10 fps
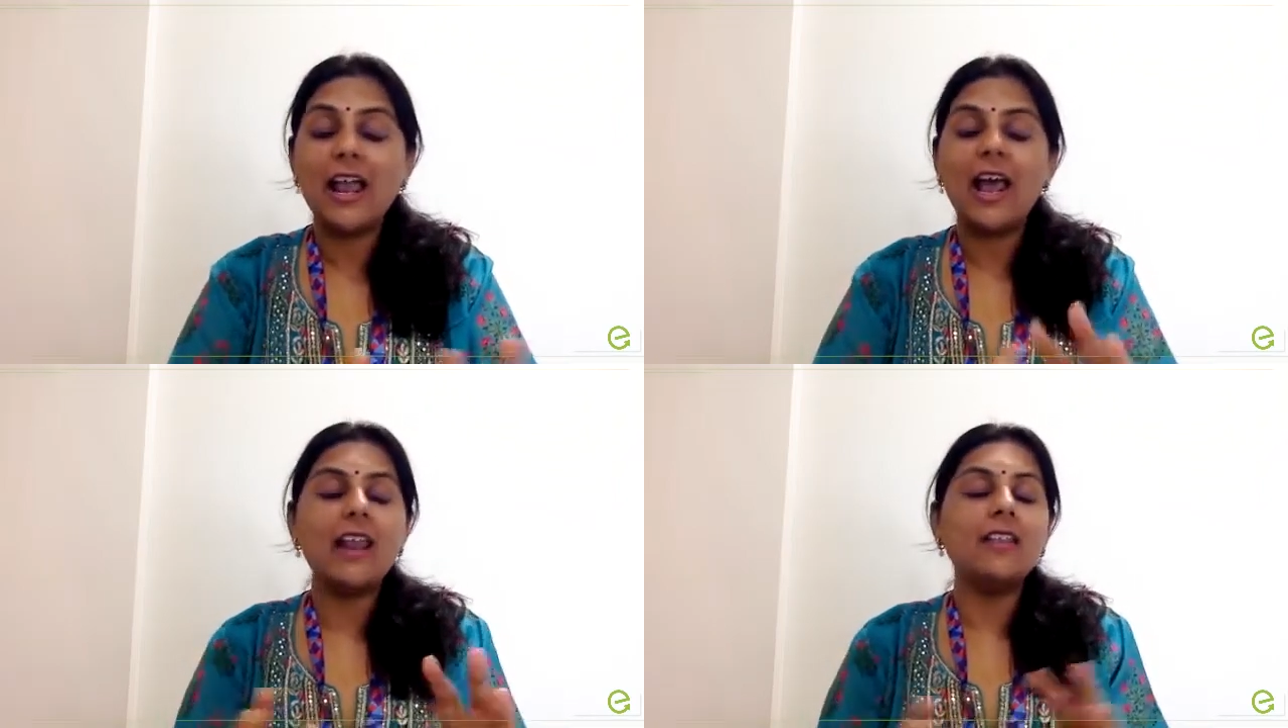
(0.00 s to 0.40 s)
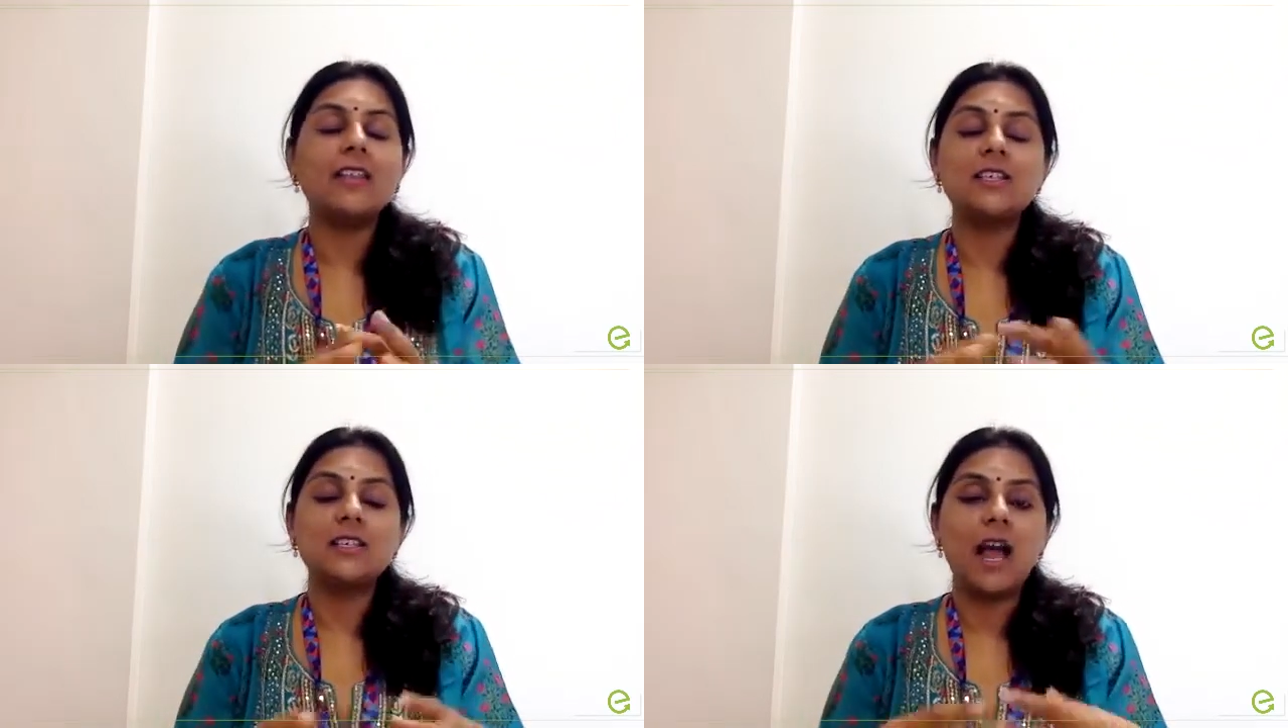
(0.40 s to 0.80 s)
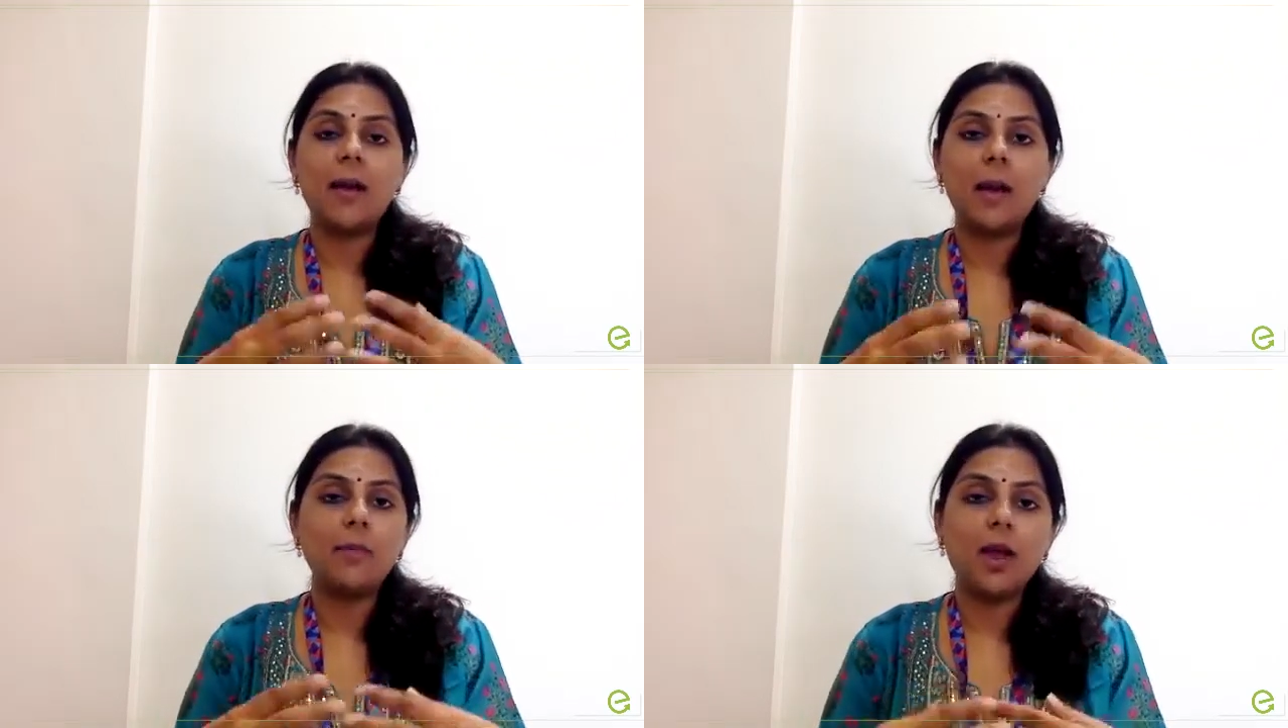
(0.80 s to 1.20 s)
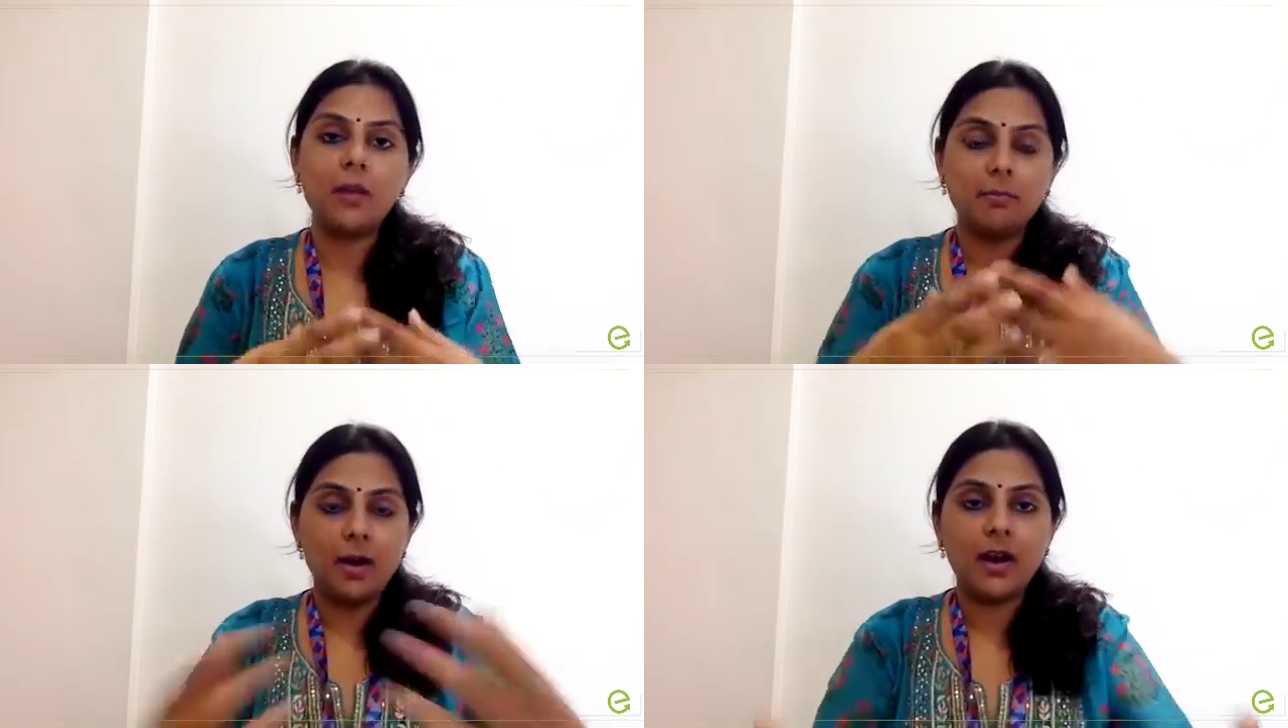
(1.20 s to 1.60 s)
And this, I'm
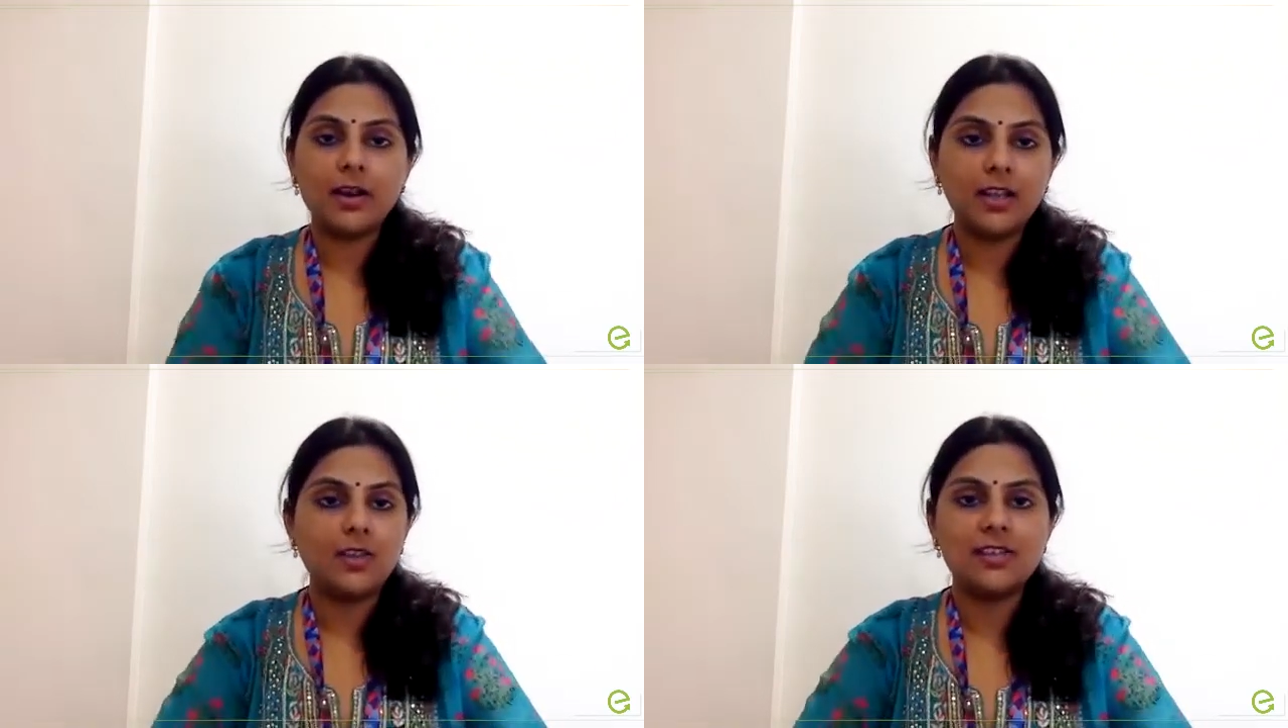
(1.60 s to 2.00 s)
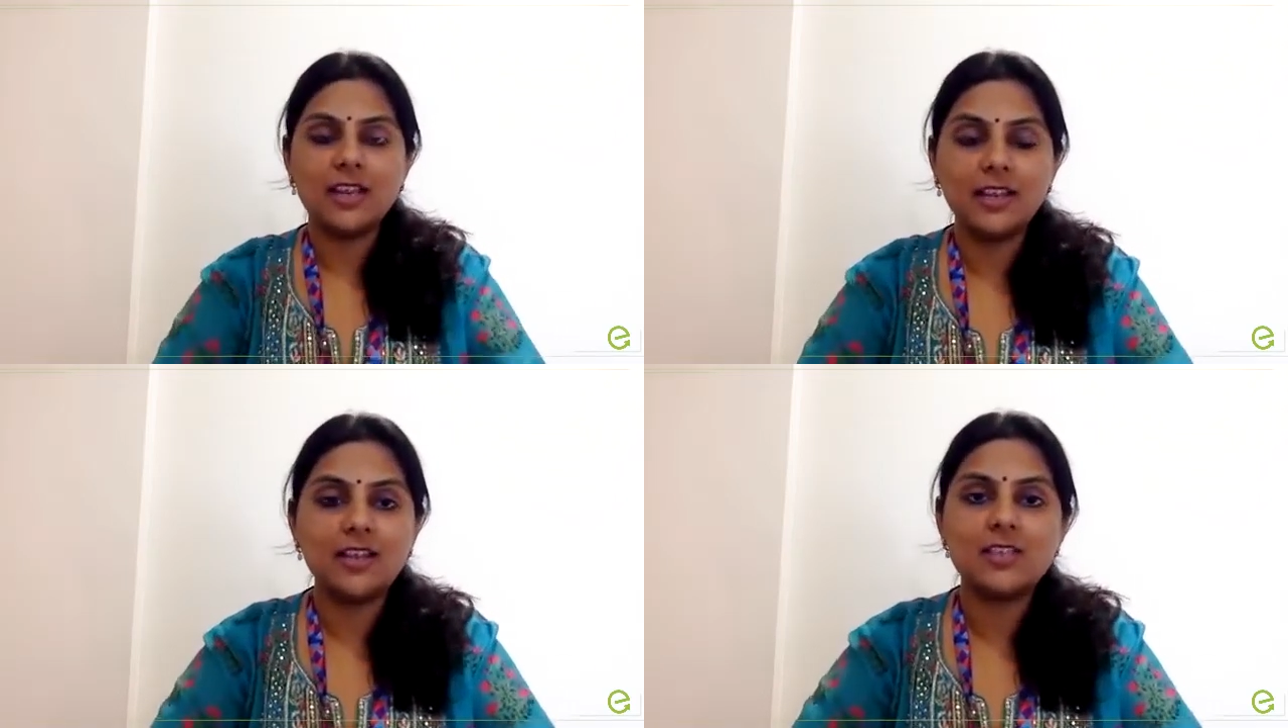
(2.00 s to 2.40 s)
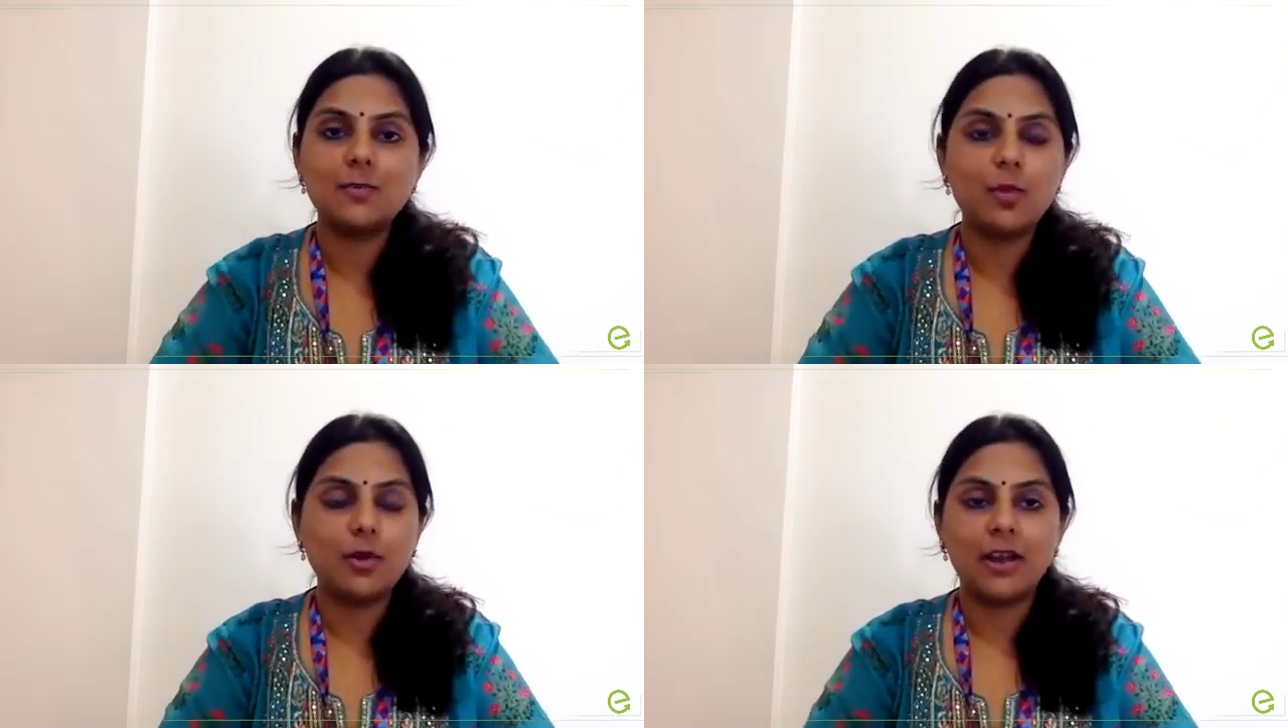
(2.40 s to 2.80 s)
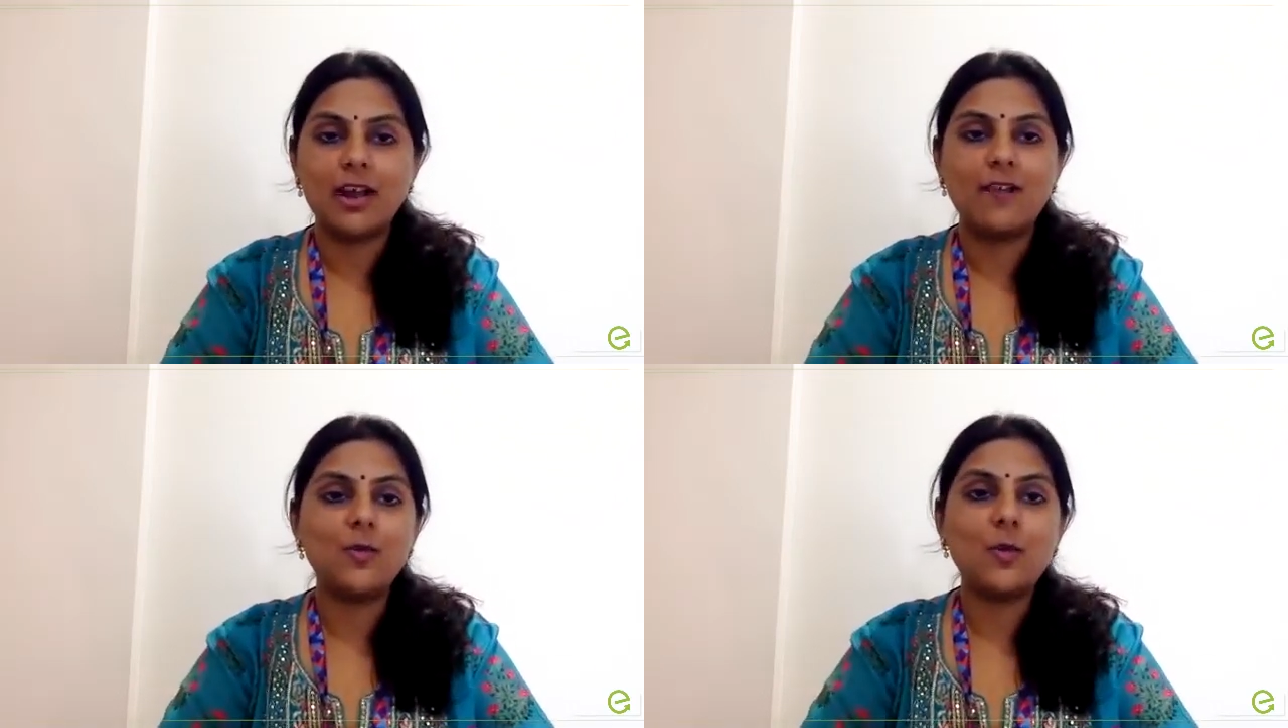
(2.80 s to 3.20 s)
not marketing or selling this book,
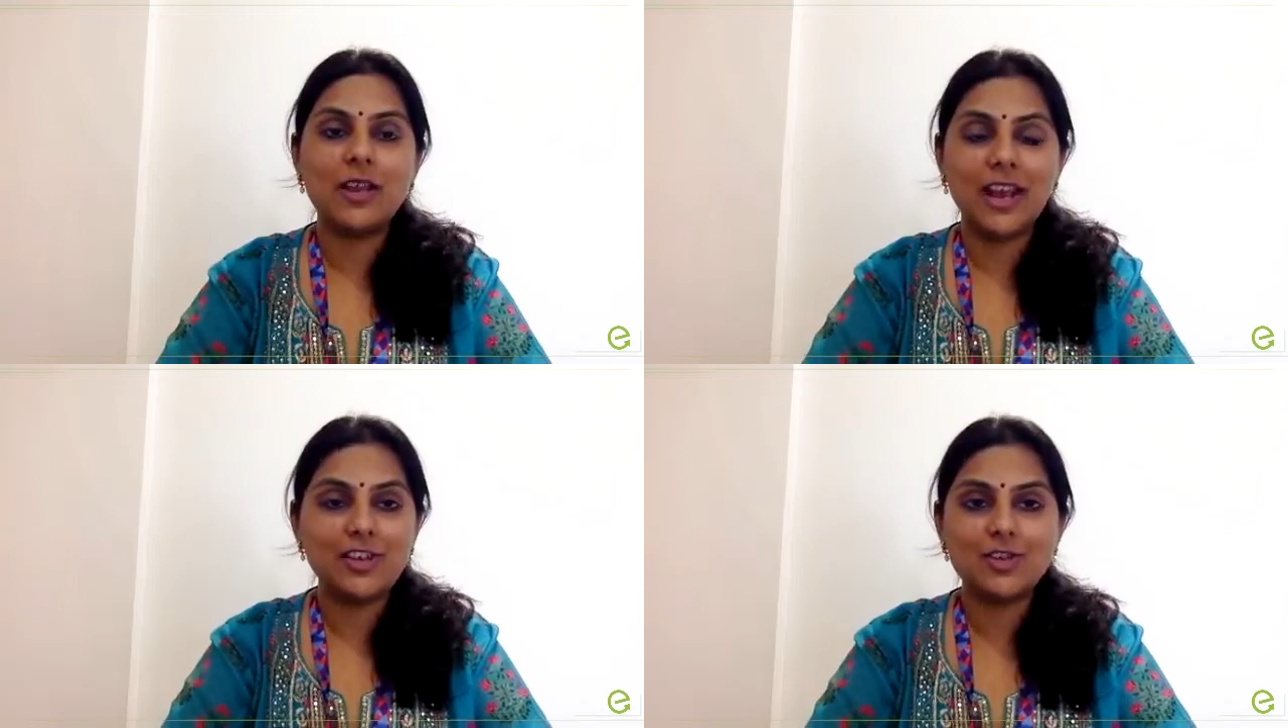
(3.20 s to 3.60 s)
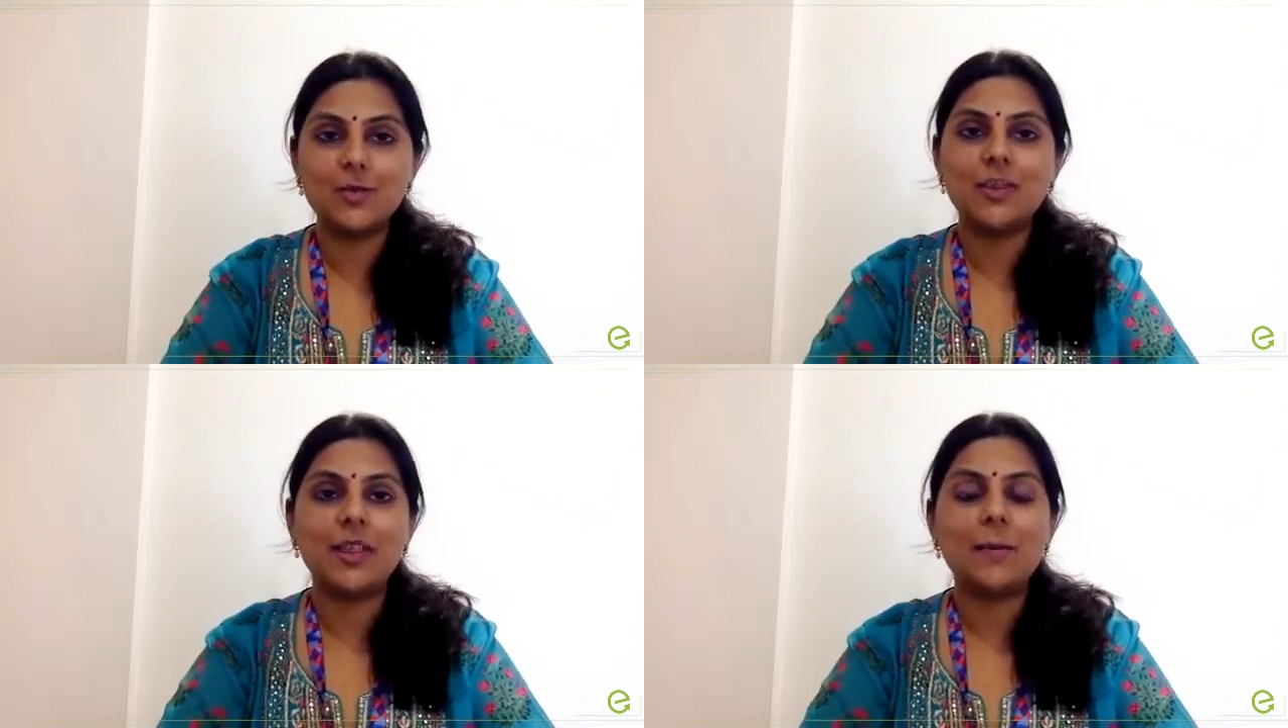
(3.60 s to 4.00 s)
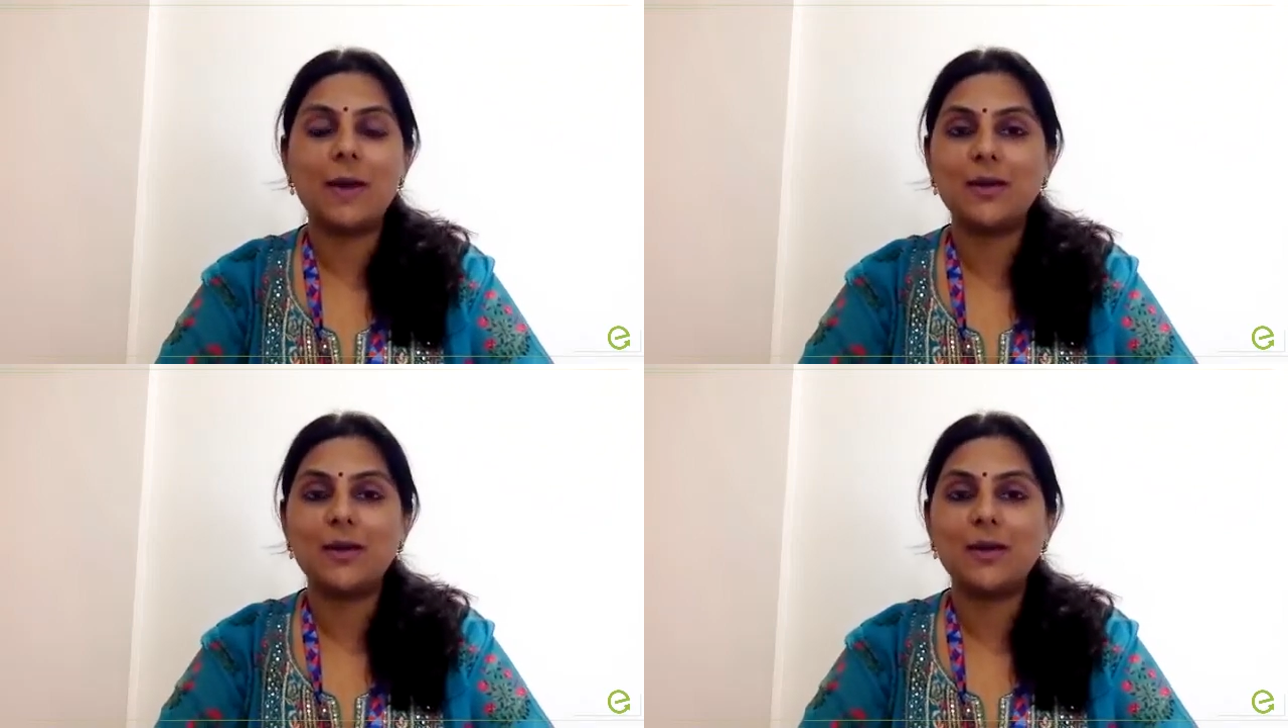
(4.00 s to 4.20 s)
and I have no connection with them.